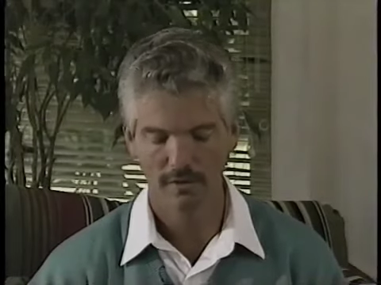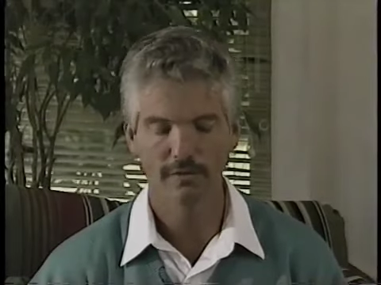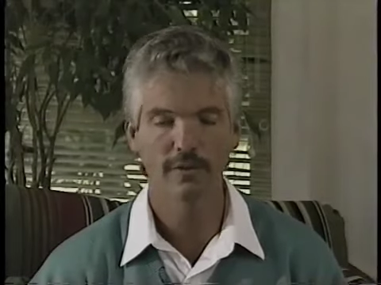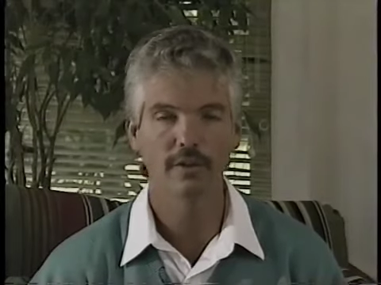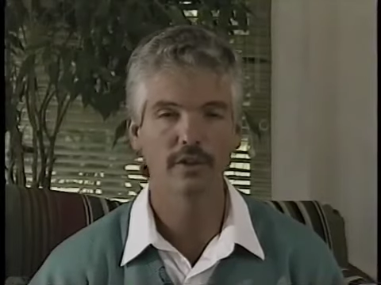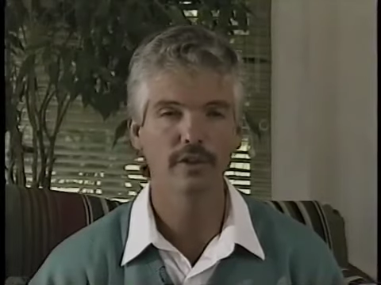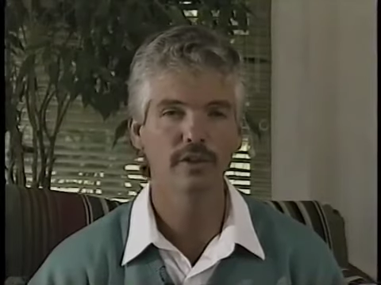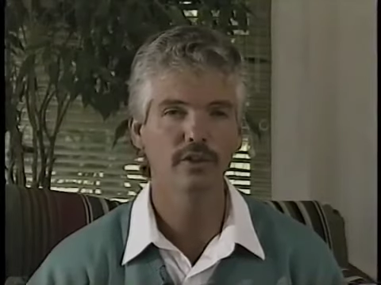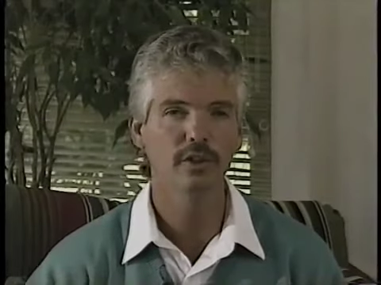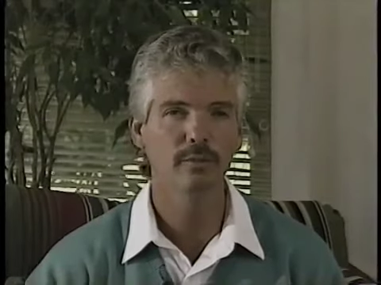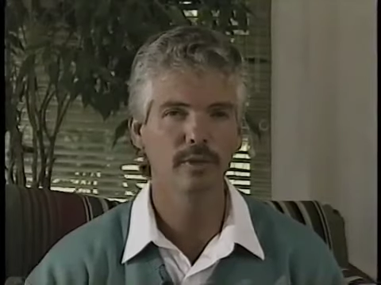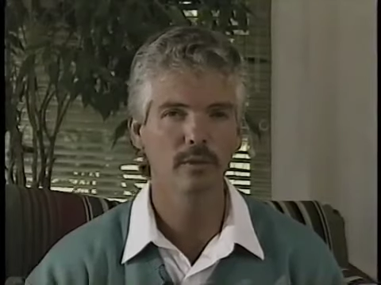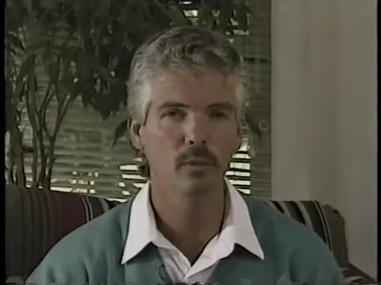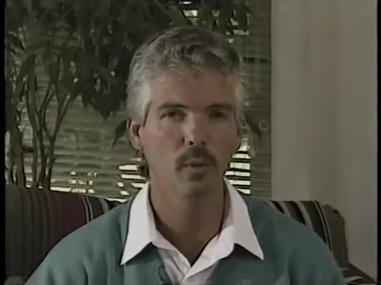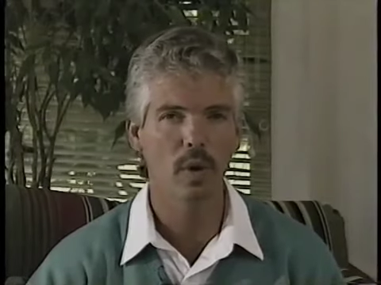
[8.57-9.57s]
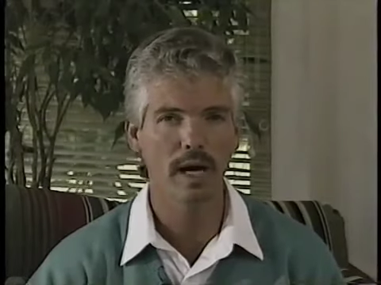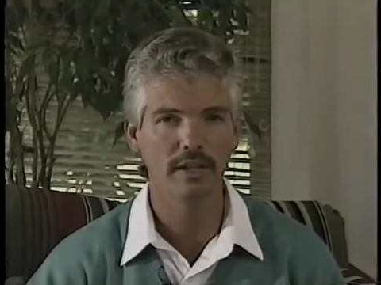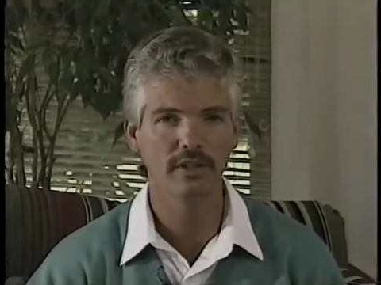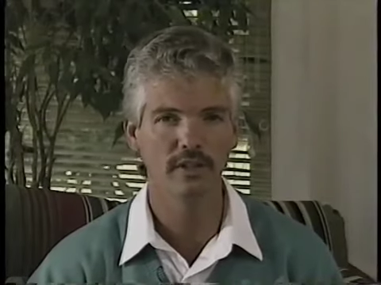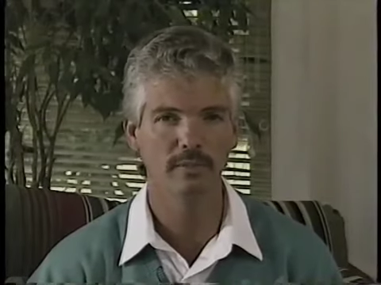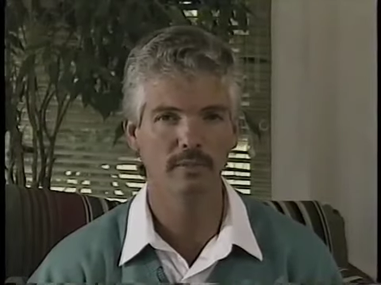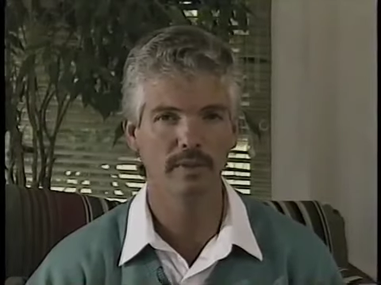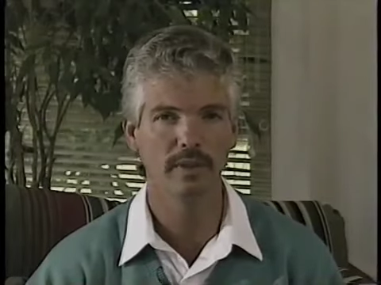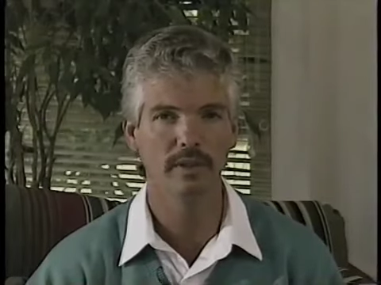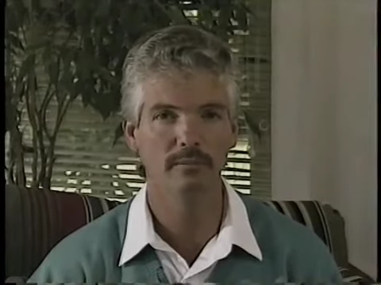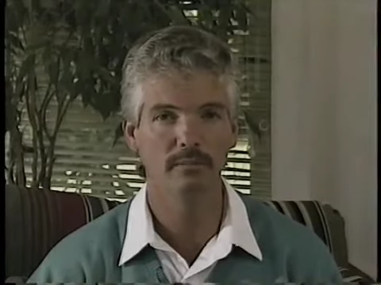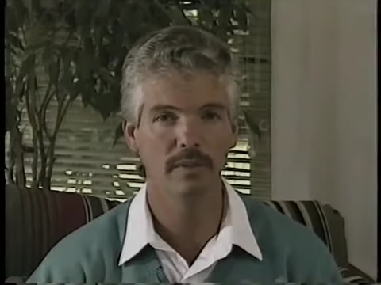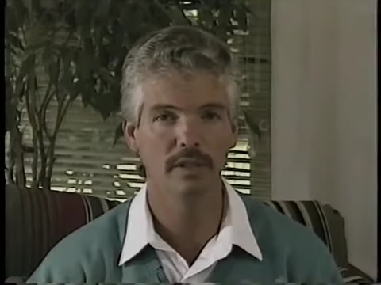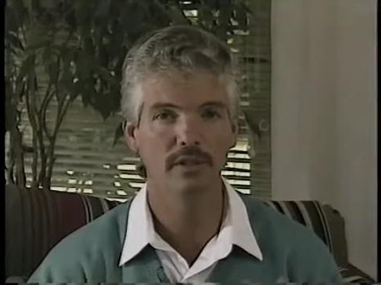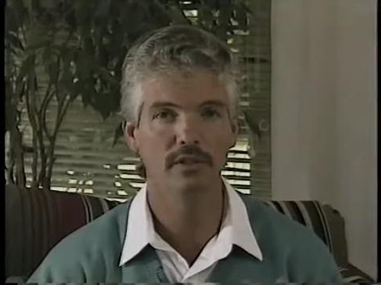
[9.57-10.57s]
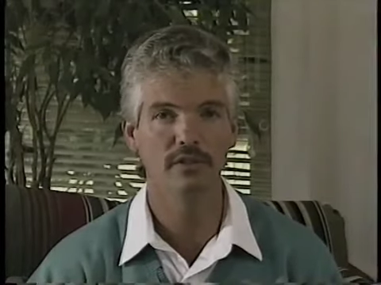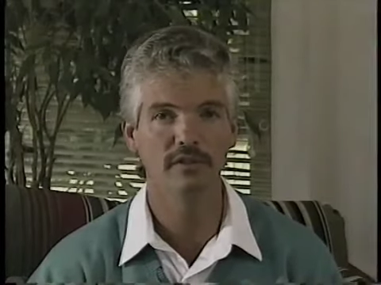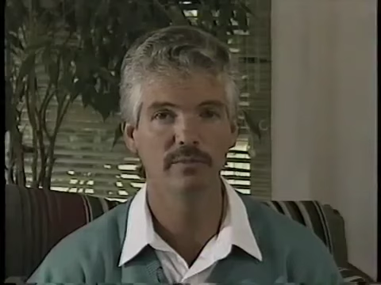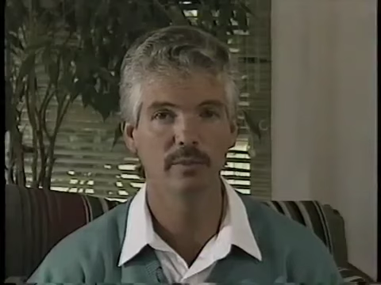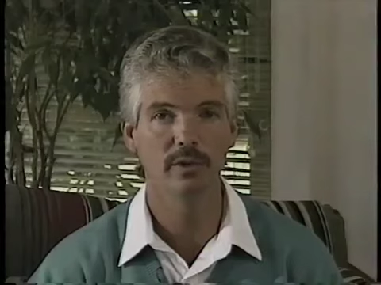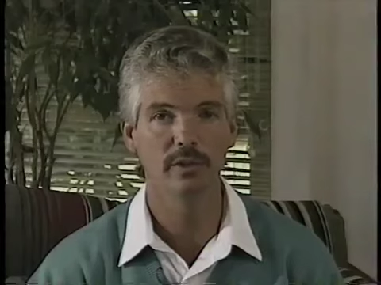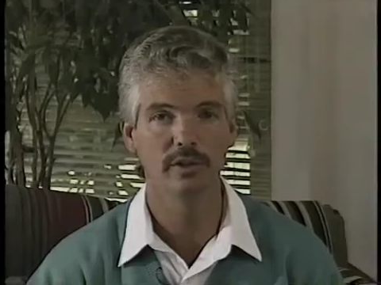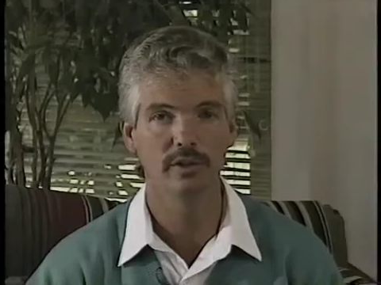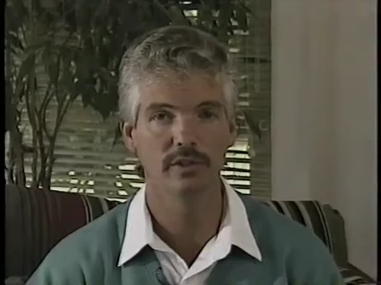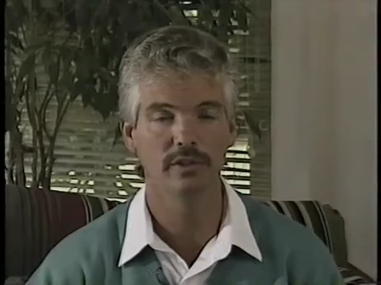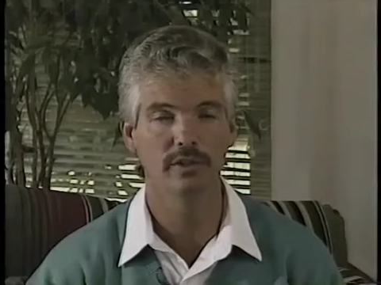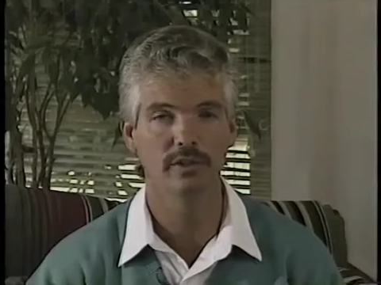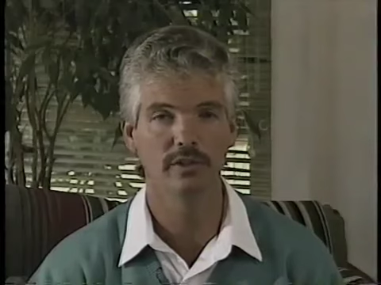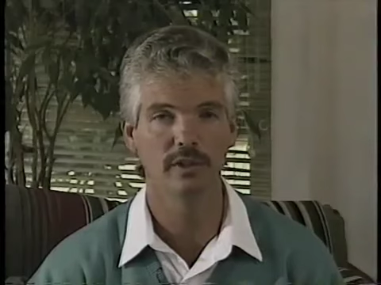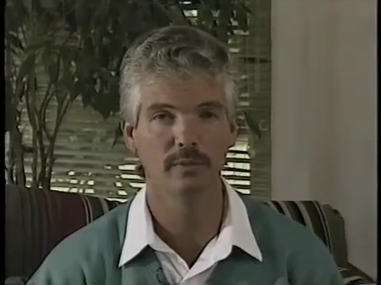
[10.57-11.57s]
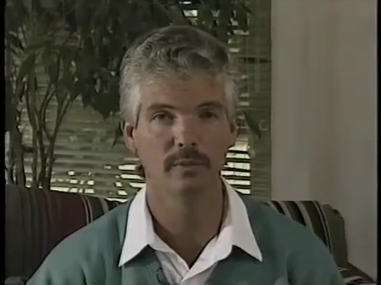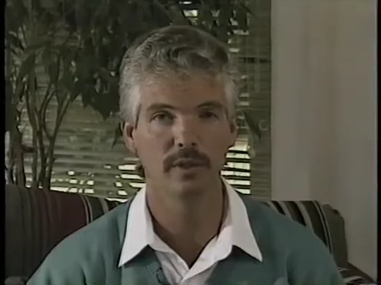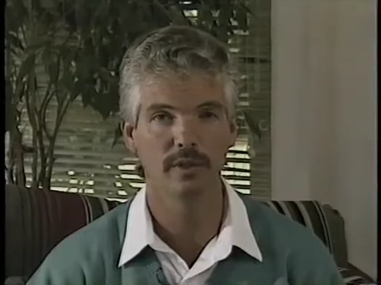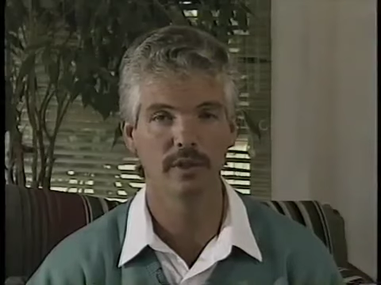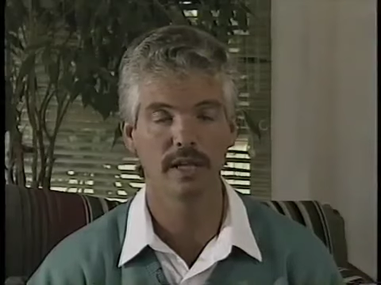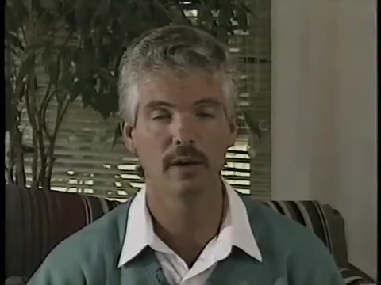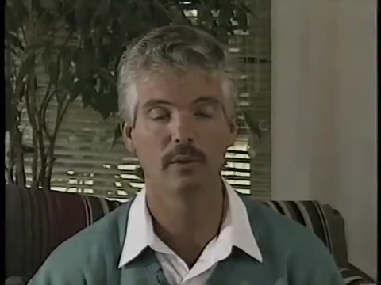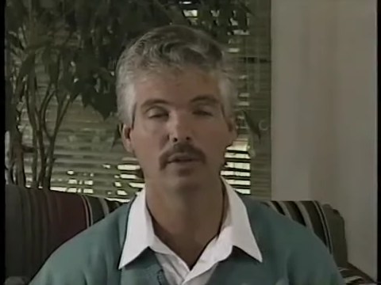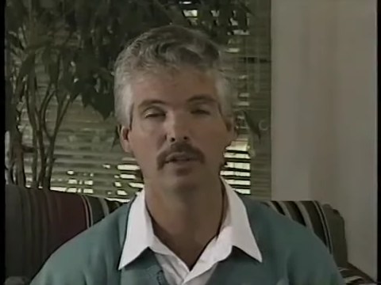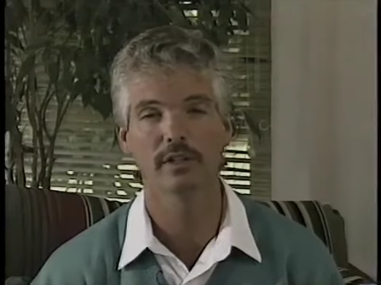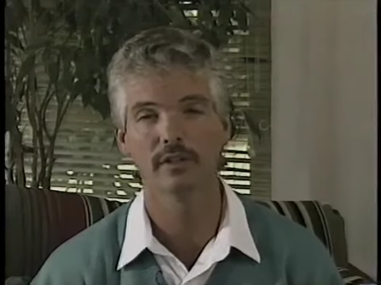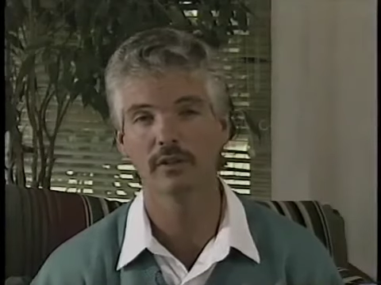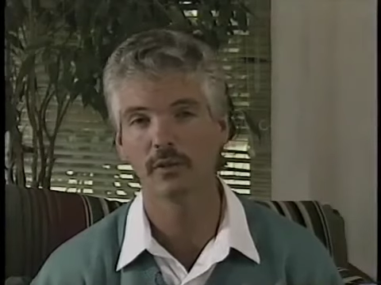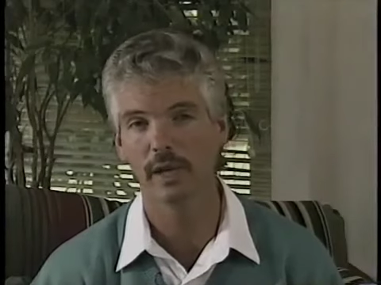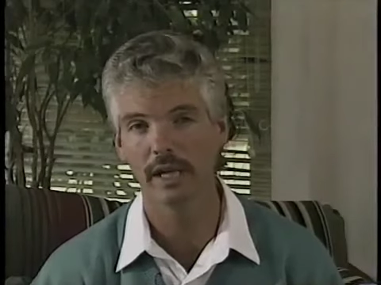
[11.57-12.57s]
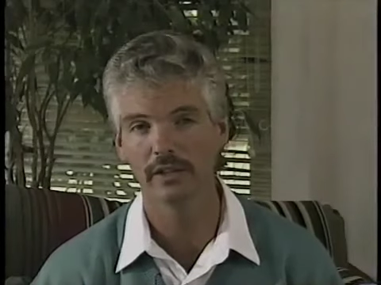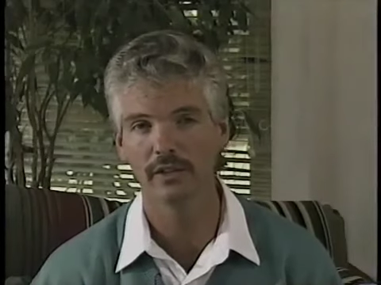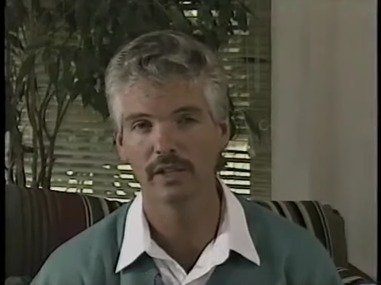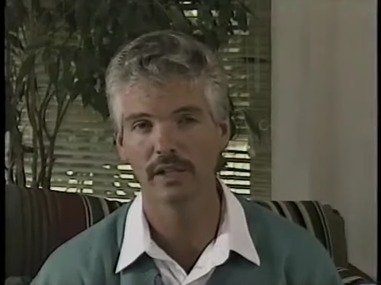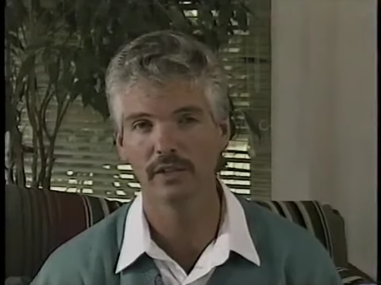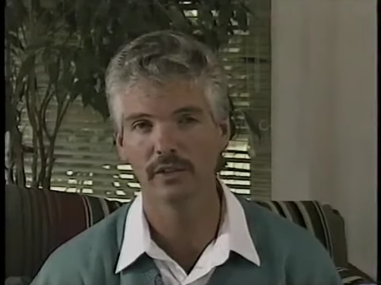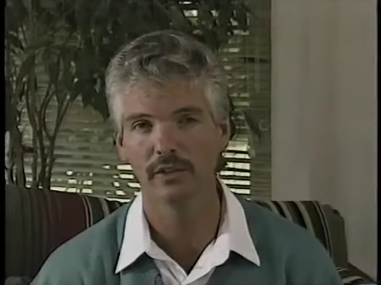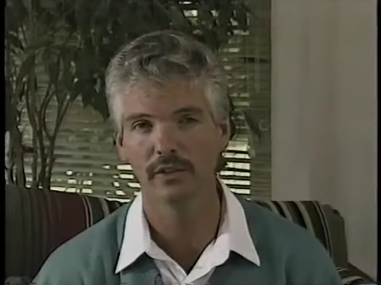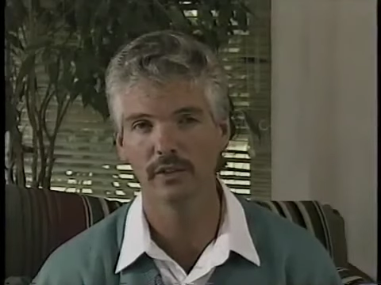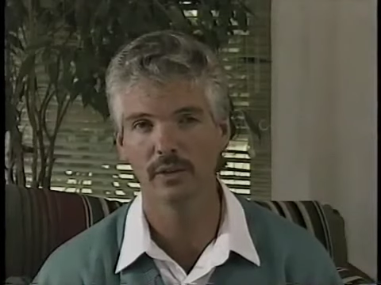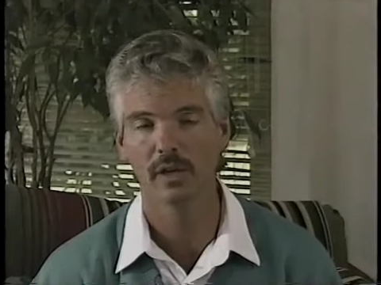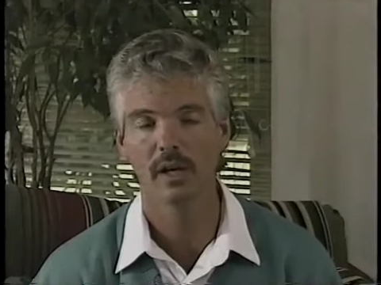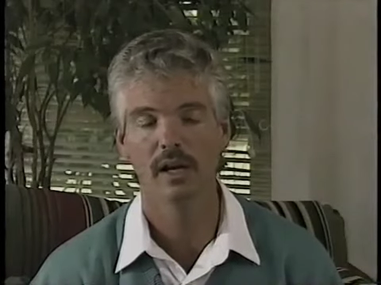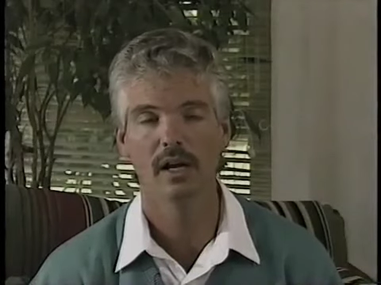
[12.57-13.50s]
For you to be watching me means you've purchased the stimulator, and I want to congratulate you